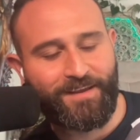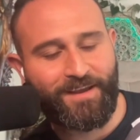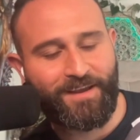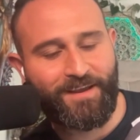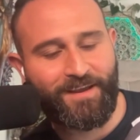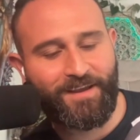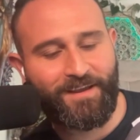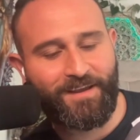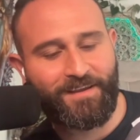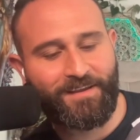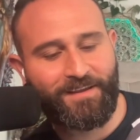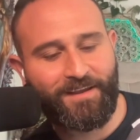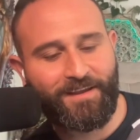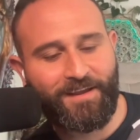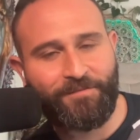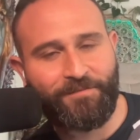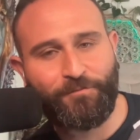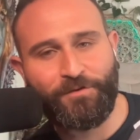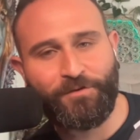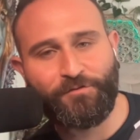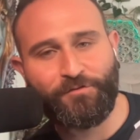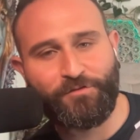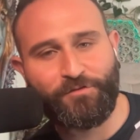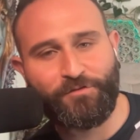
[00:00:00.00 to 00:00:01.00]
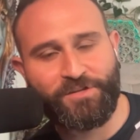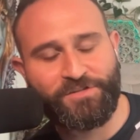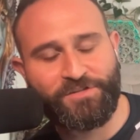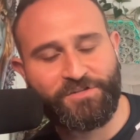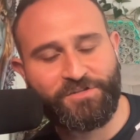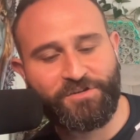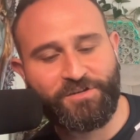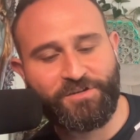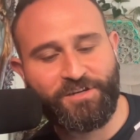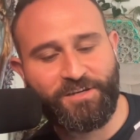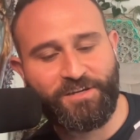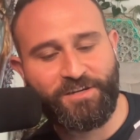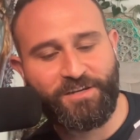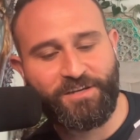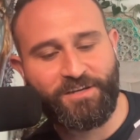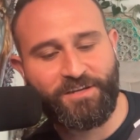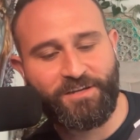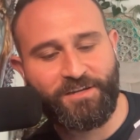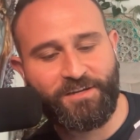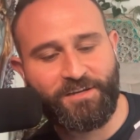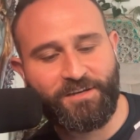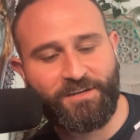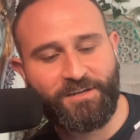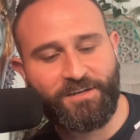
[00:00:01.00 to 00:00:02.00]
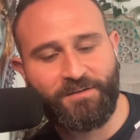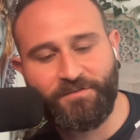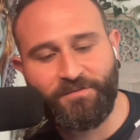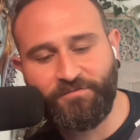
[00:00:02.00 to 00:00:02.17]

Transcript: And halfway through the journey,